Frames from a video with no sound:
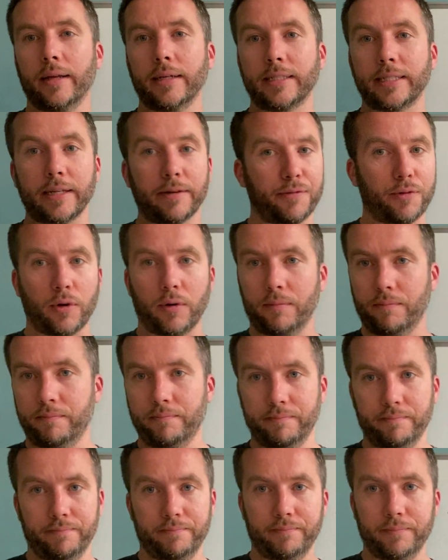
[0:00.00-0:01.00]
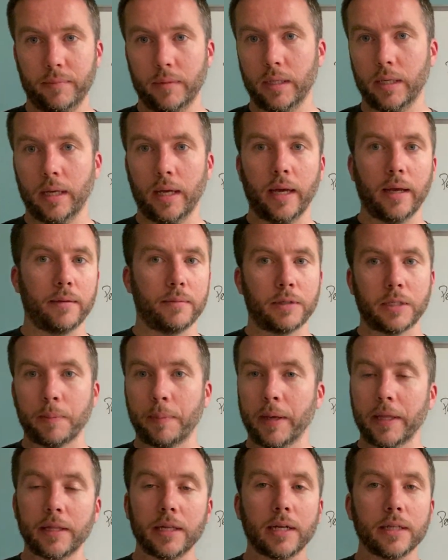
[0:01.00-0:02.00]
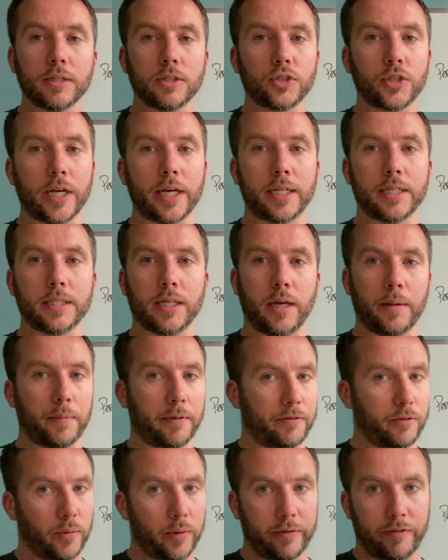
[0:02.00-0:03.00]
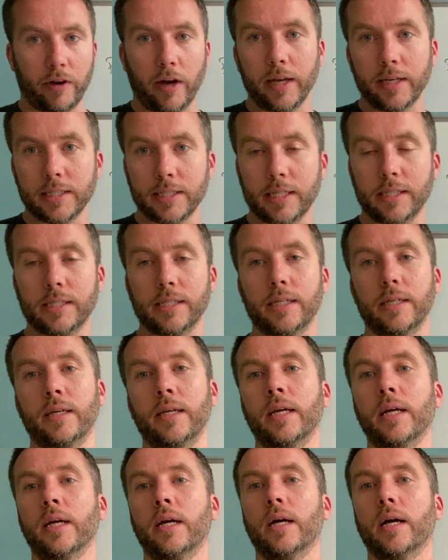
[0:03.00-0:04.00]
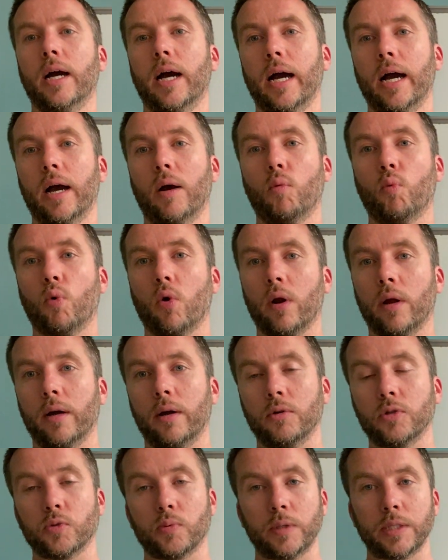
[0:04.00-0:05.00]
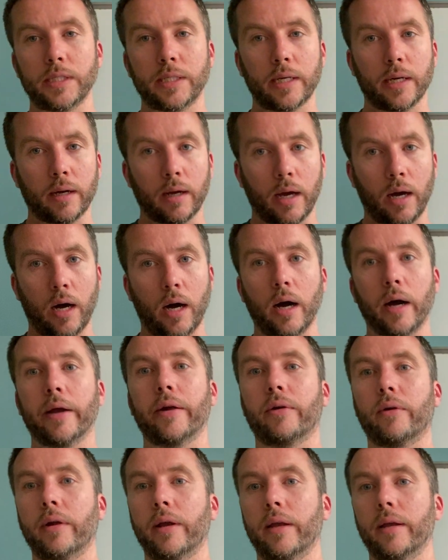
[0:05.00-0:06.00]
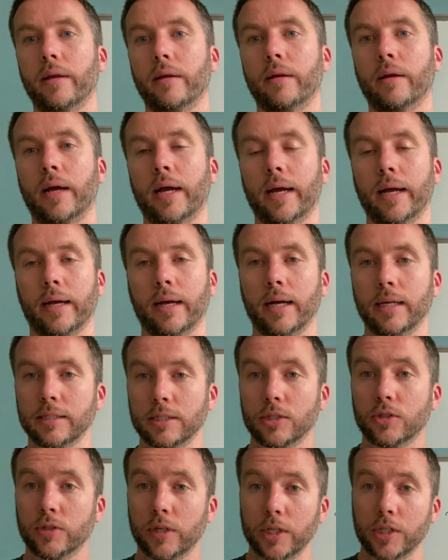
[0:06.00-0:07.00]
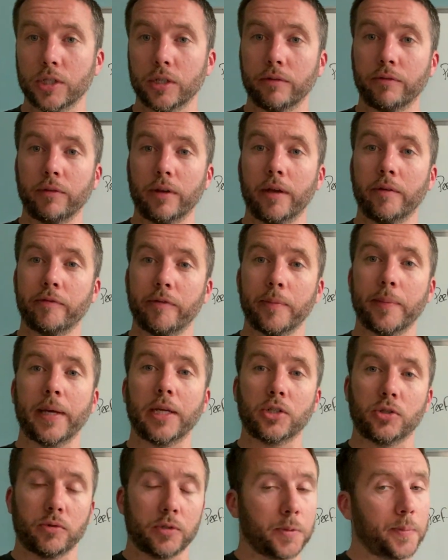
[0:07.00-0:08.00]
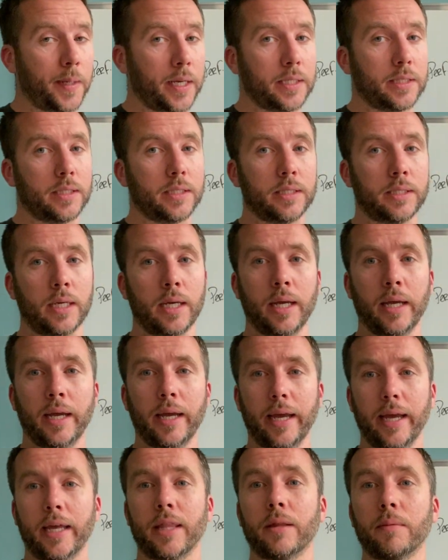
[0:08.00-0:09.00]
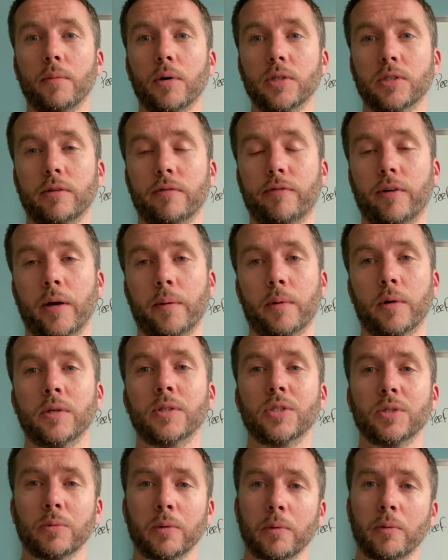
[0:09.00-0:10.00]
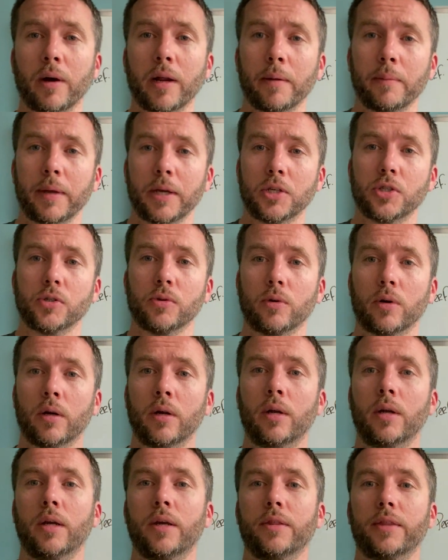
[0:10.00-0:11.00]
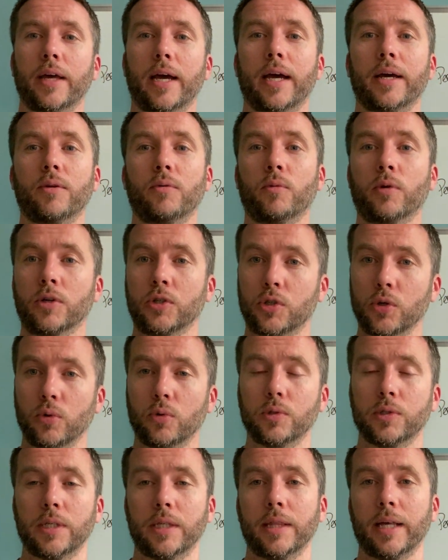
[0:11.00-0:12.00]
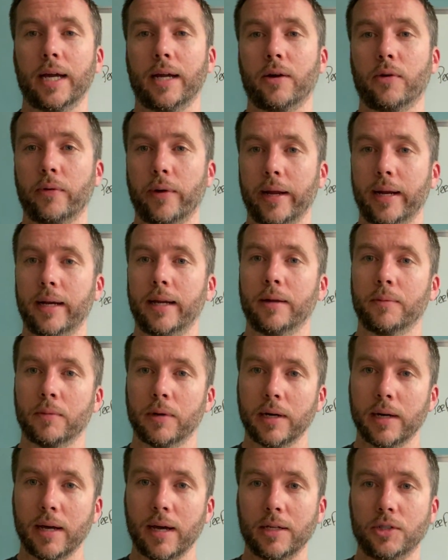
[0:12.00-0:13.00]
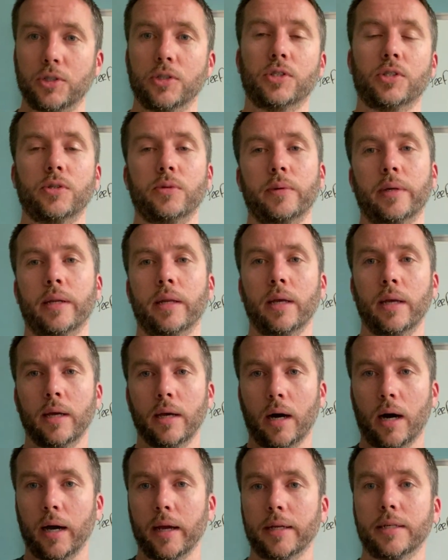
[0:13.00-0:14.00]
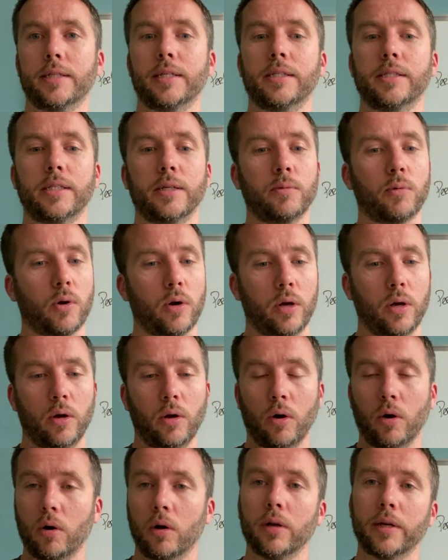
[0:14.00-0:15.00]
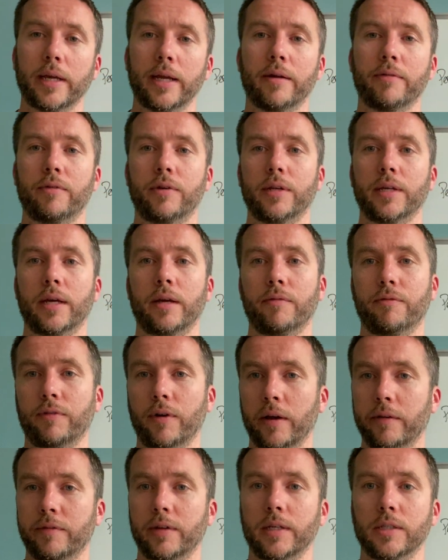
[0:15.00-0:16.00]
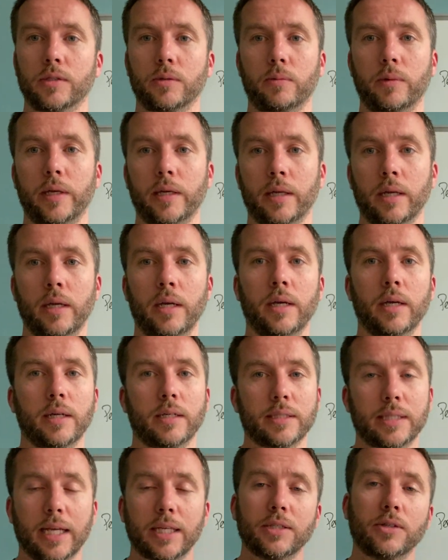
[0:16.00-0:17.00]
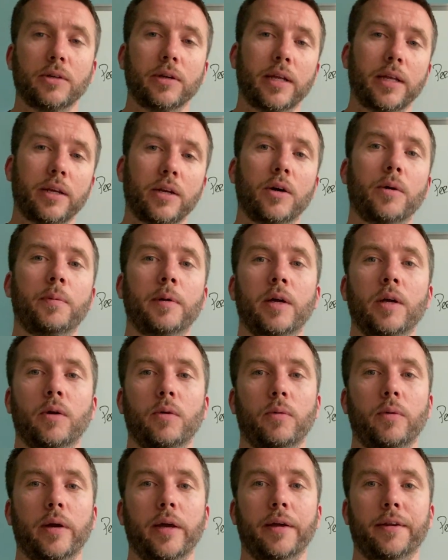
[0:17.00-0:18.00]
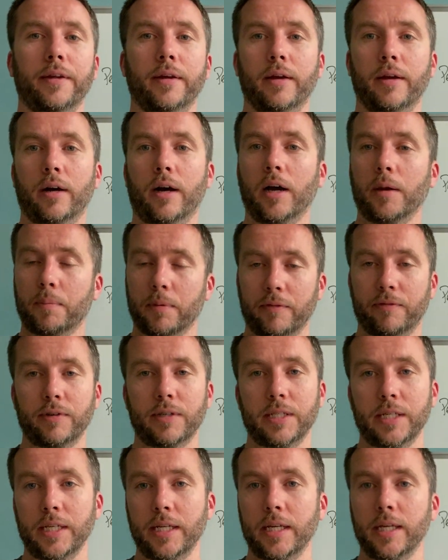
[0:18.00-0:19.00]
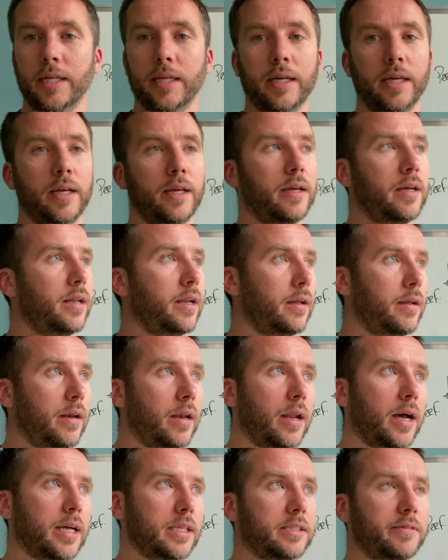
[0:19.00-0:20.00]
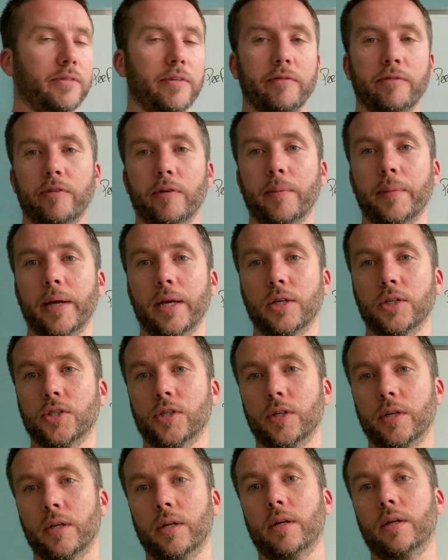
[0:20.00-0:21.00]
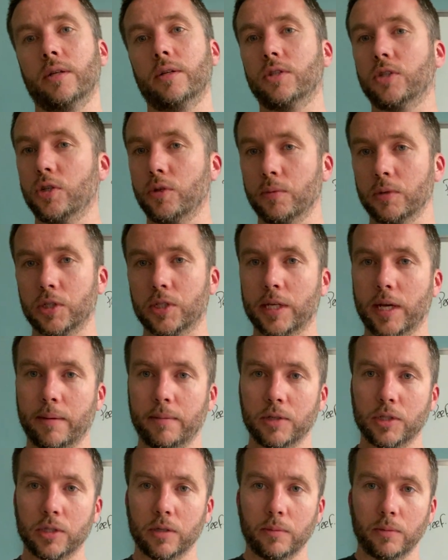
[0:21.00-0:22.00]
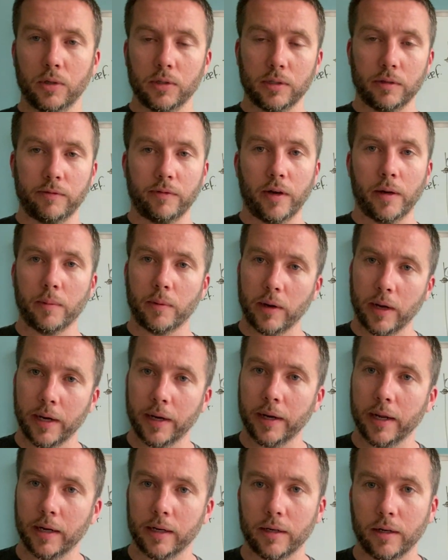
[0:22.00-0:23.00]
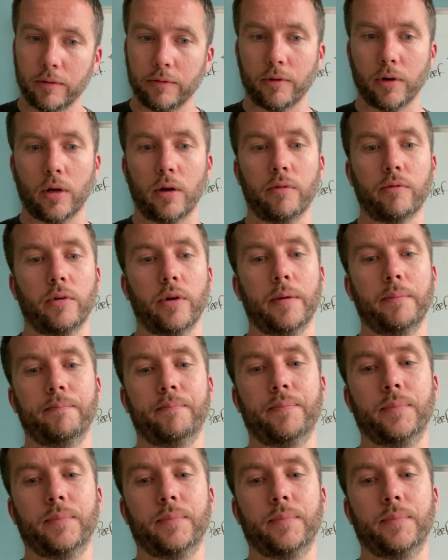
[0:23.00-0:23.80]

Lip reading: differ depending on the training type. If we have high intensity workouts, we see a higher concentration of inflammation responses in the muscle fiber. So we want to make sure that we're dosing that correctly and we're not just doing high intensity work all day, every day, 5 days a week, because that's going to end up with hyper fatigue, lots of inflammation, too much damage in the muscle fiber, and not enough recovery.